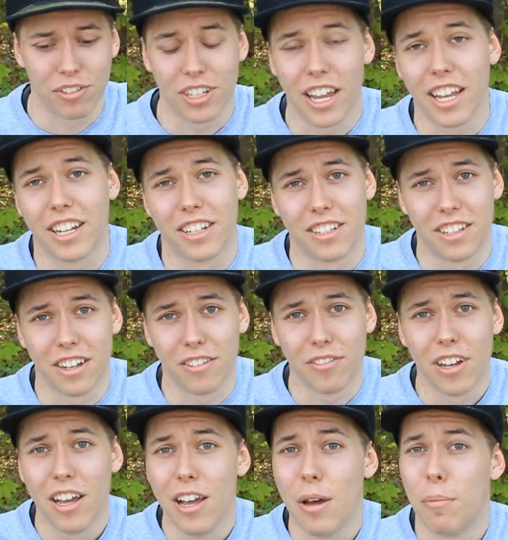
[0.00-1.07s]
of skate and stuff.
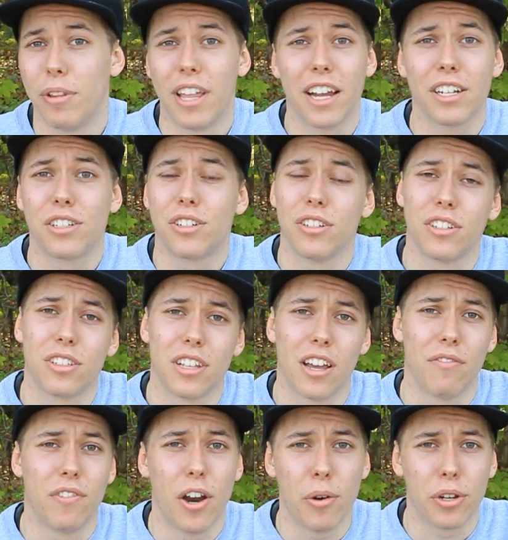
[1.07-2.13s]
But that is just
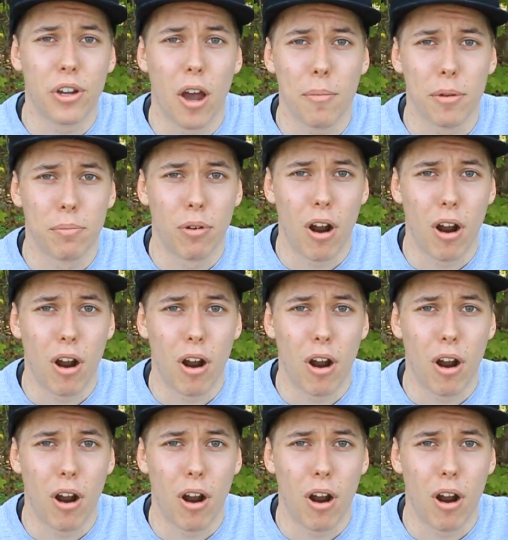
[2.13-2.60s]
a very common